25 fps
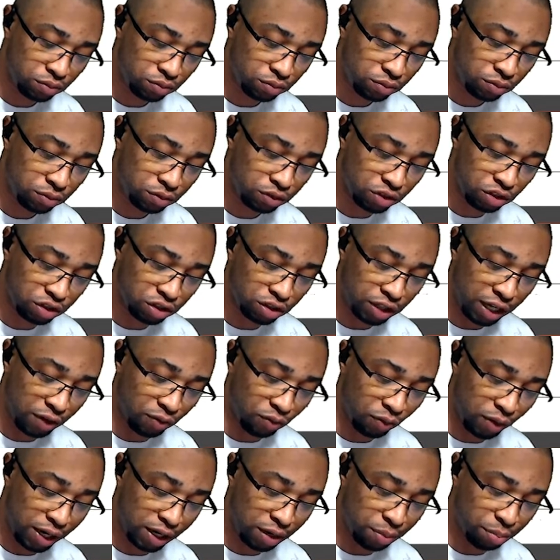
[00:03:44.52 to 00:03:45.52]
just like
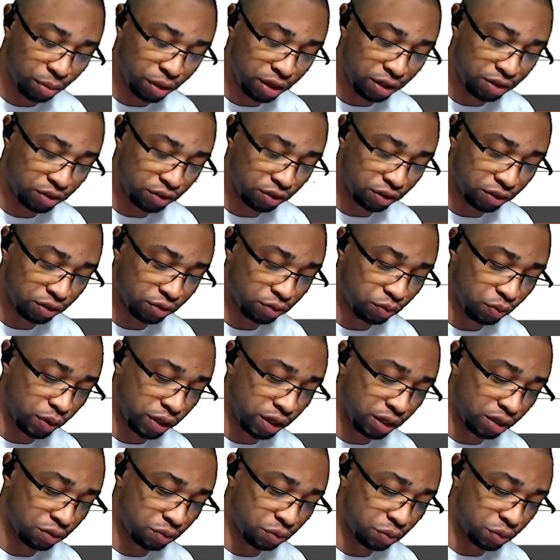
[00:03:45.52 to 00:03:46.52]
right up under where
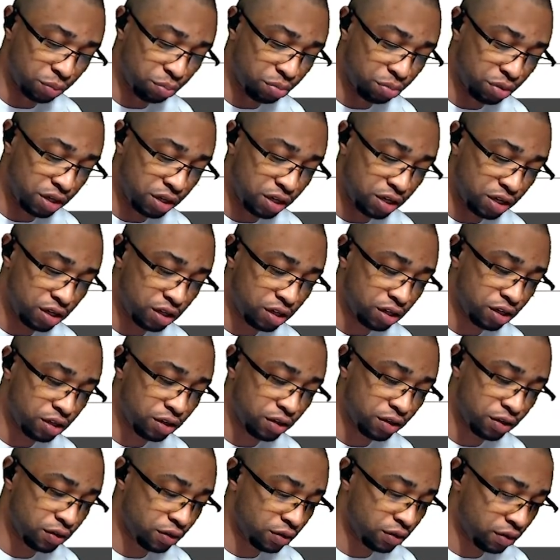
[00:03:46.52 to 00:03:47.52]
it would be,
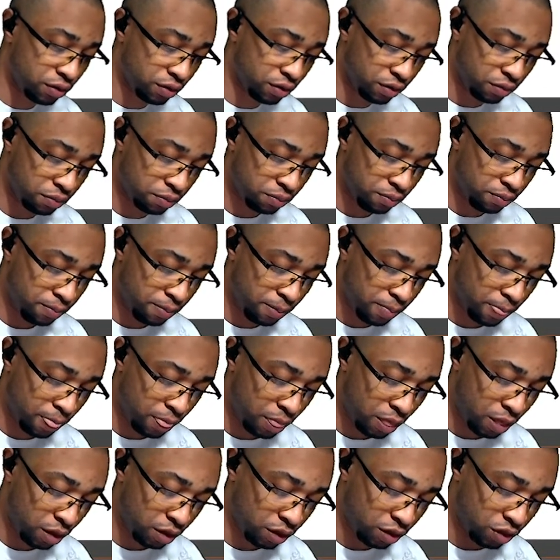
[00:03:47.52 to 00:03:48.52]

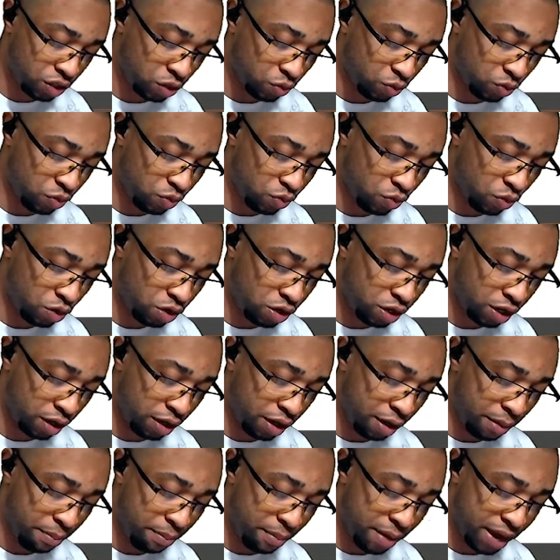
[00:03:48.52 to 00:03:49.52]
because we want to
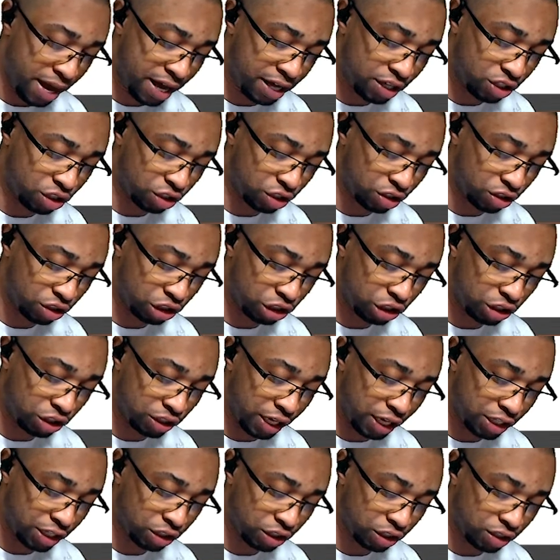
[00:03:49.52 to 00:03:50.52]
imagine she's
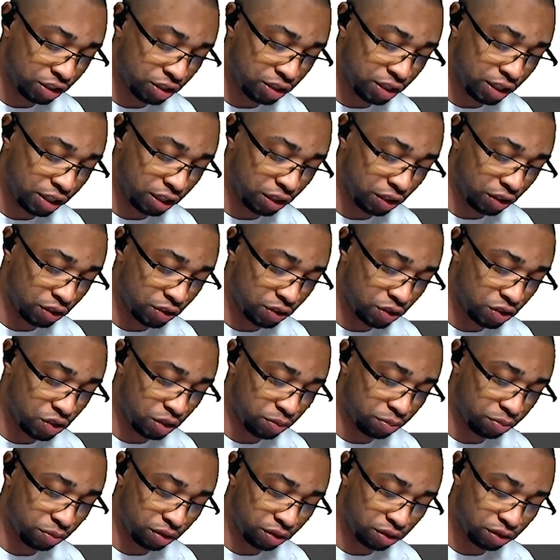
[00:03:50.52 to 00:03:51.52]
actually sitting on
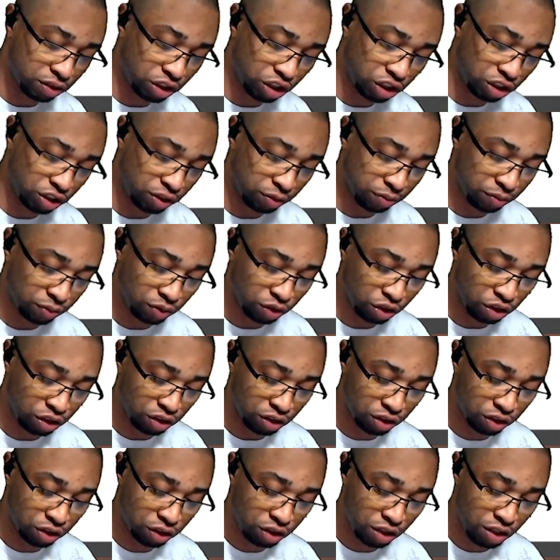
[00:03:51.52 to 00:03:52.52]
something. She's
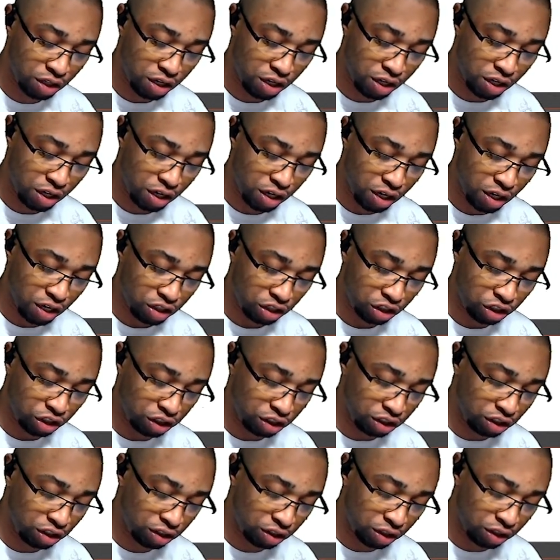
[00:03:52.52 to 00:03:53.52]

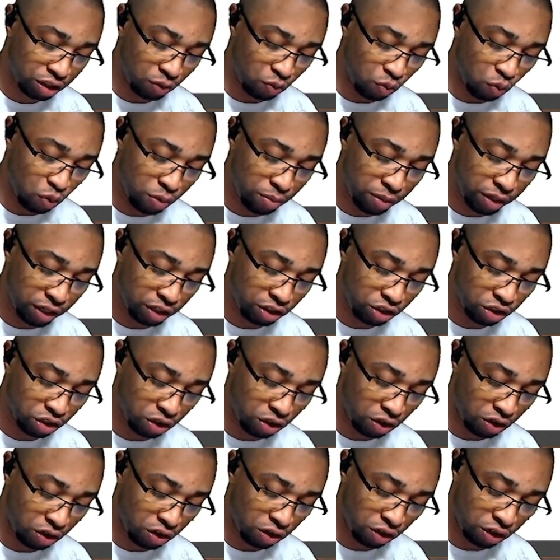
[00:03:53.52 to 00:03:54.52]
the woman in
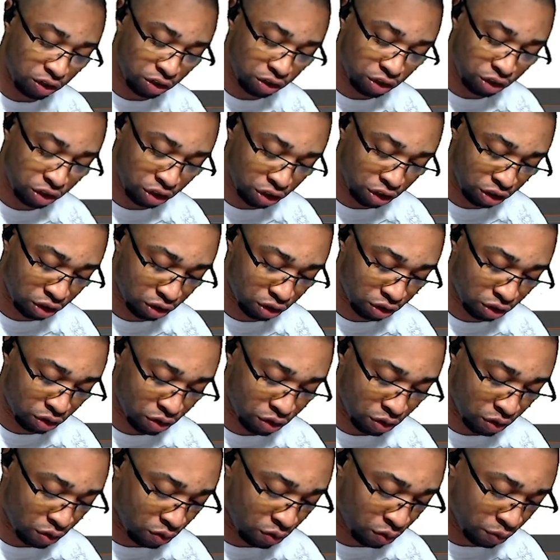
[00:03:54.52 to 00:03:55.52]
charge.
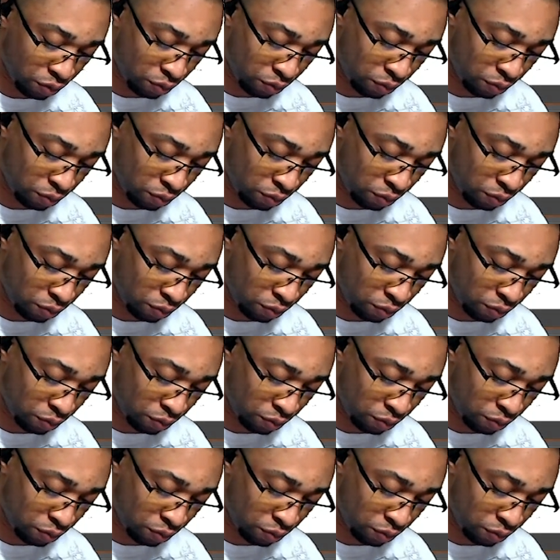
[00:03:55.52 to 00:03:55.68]
So